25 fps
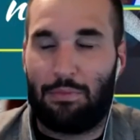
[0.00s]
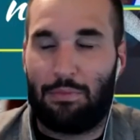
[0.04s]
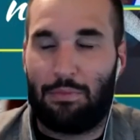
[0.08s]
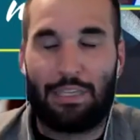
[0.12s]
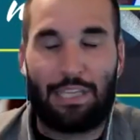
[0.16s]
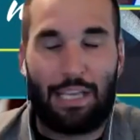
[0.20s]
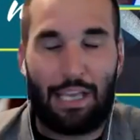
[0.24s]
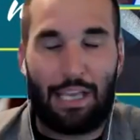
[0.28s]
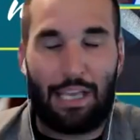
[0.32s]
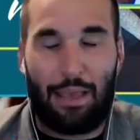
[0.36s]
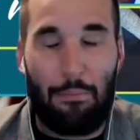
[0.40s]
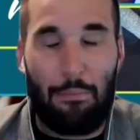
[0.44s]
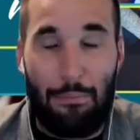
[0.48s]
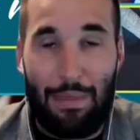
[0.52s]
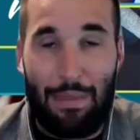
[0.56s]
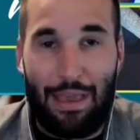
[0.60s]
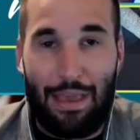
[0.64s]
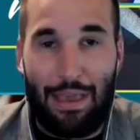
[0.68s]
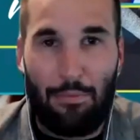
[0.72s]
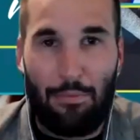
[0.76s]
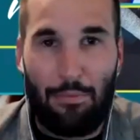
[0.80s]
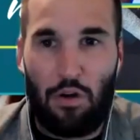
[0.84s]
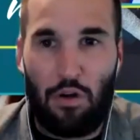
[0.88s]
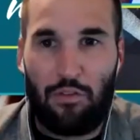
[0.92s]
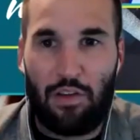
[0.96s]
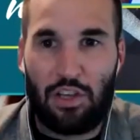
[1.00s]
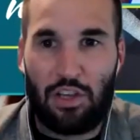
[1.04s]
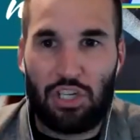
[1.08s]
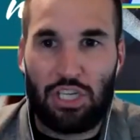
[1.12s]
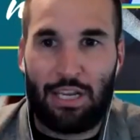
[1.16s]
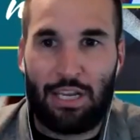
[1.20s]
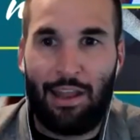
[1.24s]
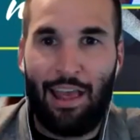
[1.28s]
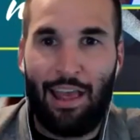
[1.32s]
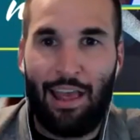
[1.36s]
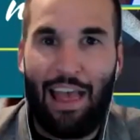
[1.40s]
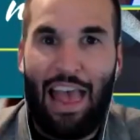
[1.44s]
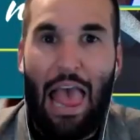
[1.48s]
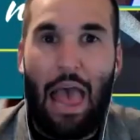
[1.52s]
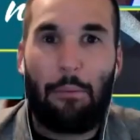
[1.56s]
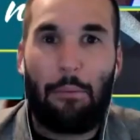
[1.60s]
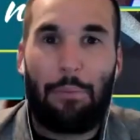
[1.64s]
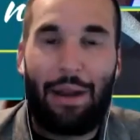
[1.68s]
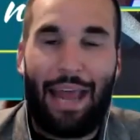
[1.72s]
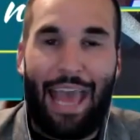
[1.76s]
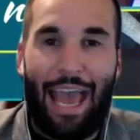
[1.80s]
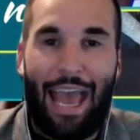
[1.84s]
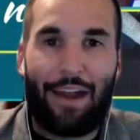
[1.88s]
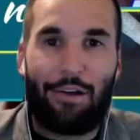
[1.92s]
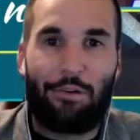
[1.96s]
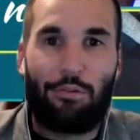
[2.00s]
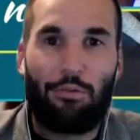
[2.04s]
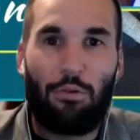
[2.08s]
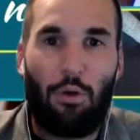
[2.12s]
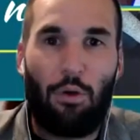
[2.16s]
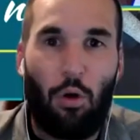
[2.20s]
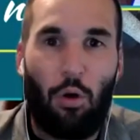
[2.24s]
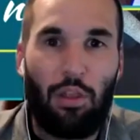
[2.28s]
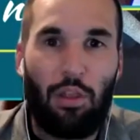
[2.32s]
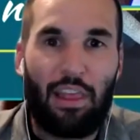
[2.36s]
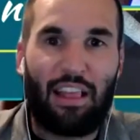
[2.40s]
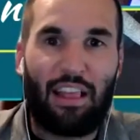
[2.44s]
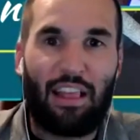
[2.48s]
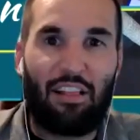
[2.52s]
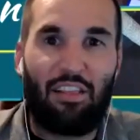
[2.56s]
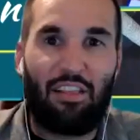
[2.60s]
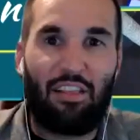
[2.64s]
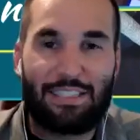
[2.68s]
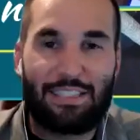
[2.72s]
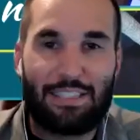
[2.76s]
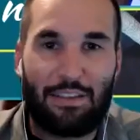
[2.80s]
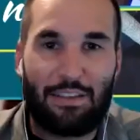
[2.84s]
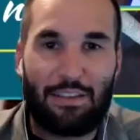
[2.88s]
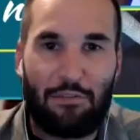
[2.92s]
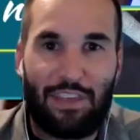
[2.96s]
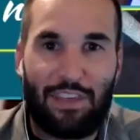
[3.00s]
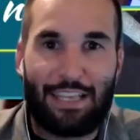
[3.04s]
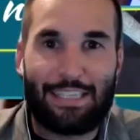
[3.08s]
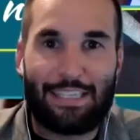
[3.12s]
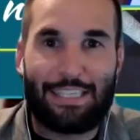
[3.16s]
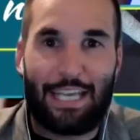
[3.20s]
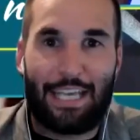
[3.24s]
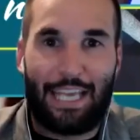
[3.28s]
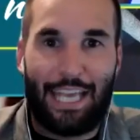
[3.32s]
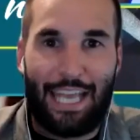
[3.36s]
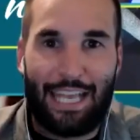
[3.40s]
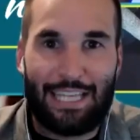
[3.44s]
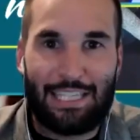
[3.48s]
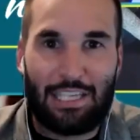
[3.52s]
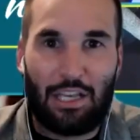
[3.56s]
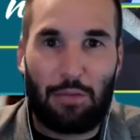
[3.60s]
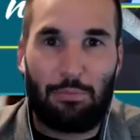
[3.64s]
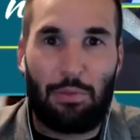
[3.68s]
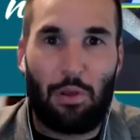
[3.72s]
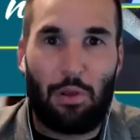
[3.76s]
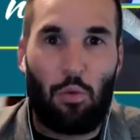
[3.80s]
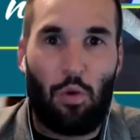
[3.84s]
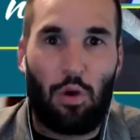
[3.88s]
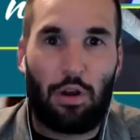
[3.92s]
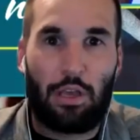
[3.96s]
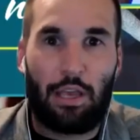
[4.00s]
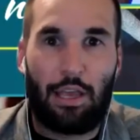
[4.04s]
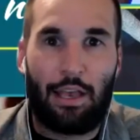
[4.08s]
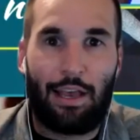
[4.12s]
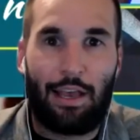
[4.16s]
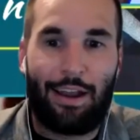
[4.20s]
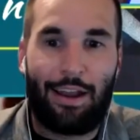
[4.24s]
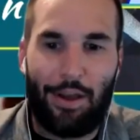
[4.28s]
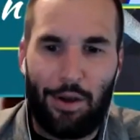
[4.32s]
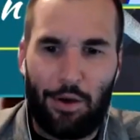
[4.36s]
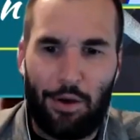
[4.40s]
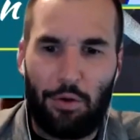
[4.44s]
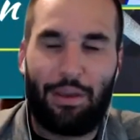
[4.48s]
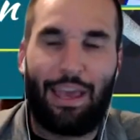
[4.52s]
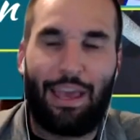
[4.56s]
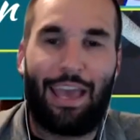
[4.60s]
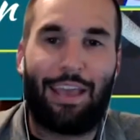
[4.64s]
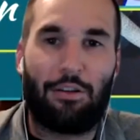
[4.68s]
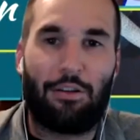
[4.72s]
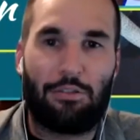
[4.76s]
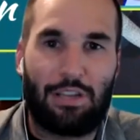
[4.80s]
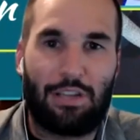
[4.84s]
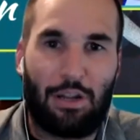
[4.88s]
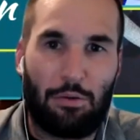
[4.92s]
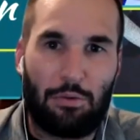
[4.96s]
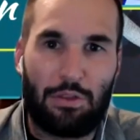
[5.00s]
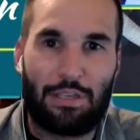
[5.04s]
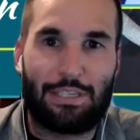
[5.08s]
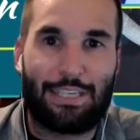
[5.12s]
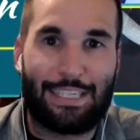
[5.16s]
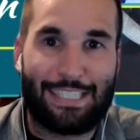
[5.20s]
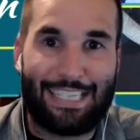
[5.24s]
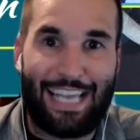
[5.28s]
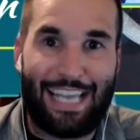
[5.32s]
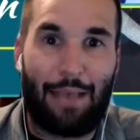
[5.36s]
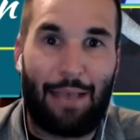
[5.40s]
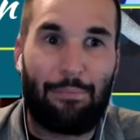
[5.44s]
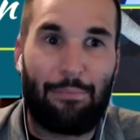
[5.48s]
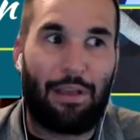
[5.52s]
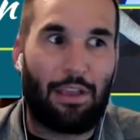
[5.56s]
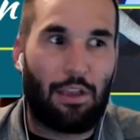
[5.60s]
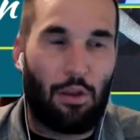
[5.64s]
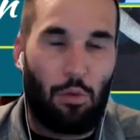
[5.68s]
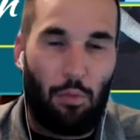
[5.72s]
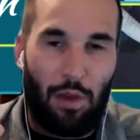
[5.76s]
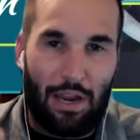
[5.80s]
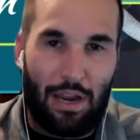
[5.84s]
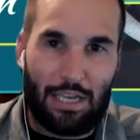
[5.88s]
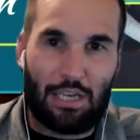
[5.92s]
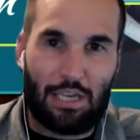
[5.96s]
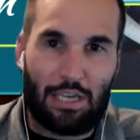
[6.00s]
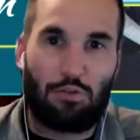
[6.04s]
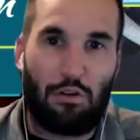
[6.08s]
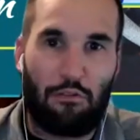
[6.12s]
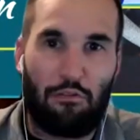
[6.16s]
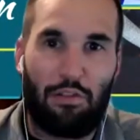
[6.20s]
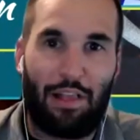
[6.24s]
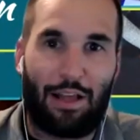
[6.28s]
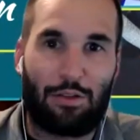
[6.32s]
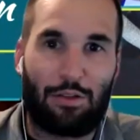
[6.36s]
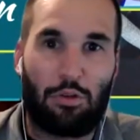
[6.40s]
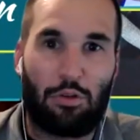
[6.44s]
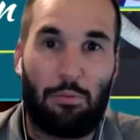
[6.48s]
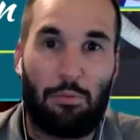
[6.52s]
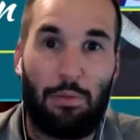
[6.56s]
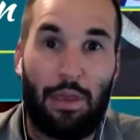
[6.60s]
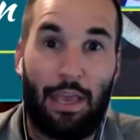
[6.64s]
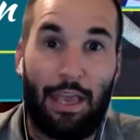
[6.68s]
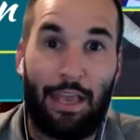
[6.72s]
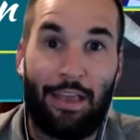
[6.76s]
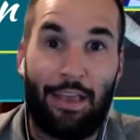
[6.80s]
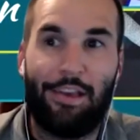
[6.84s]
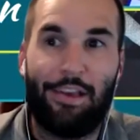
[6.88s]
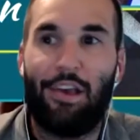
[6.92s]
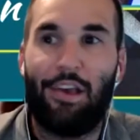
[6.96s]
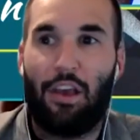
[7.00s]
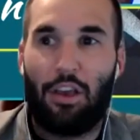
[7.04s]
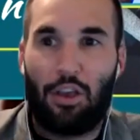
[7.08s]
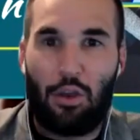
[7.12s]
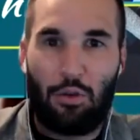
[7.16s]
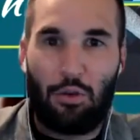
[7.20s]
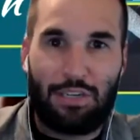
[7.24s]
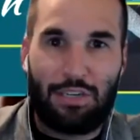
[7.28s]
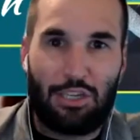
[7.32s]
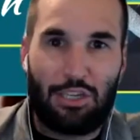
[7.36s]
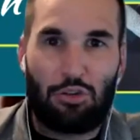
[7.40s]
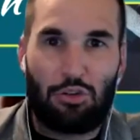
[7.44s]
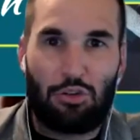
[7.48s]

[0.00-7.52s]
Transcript: to get me more efficient but i had a rolling list of things that kids could be working on oh okay you're done with this assignment you're waiting to reflect with me go teach